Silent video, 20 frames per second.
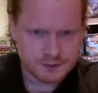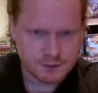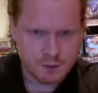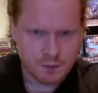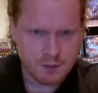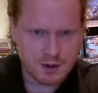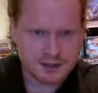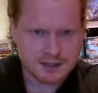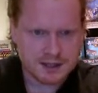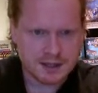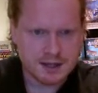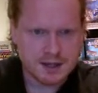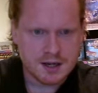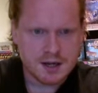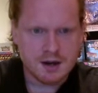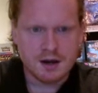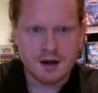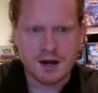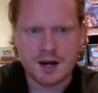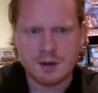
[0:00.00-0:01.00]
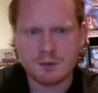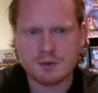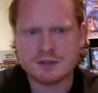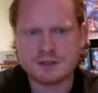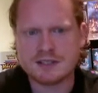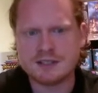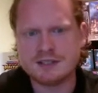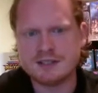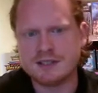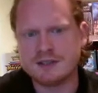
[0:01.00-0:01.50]
we'll like that. I
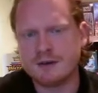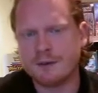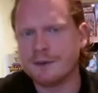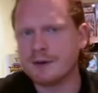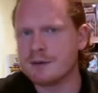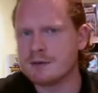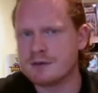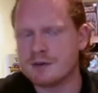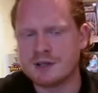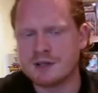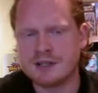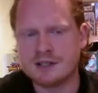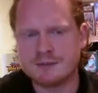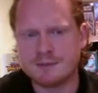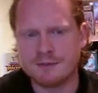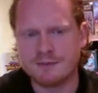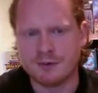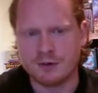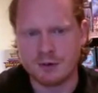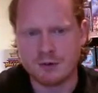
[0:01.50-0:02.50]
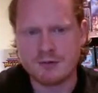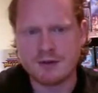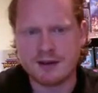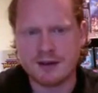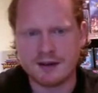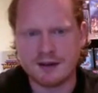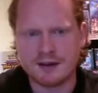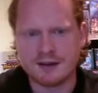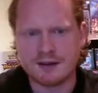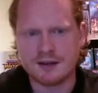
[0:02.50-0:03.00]
was considering, when I was looking at this before,
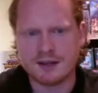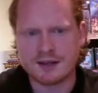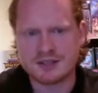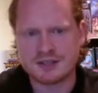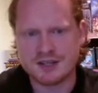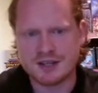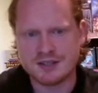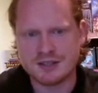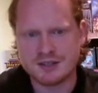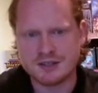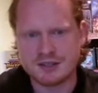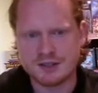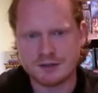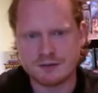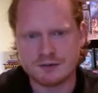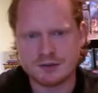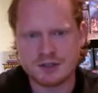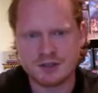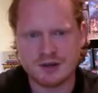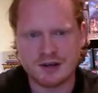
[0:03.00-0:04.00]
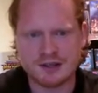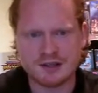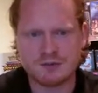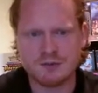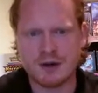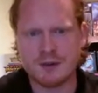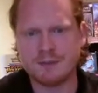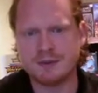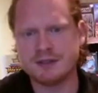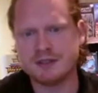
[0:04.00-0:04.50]
the exchanging shields for
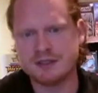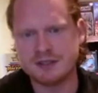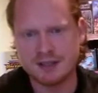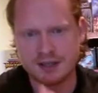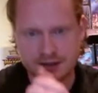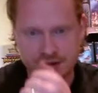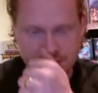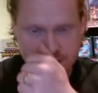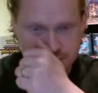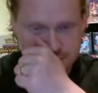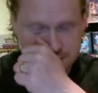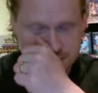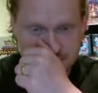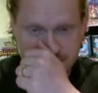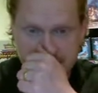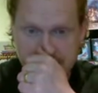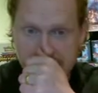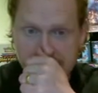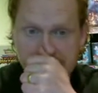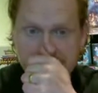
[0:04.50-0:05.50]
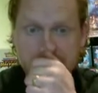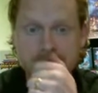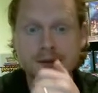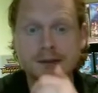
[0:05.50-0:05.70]
2-handed weapons to get the crush in there.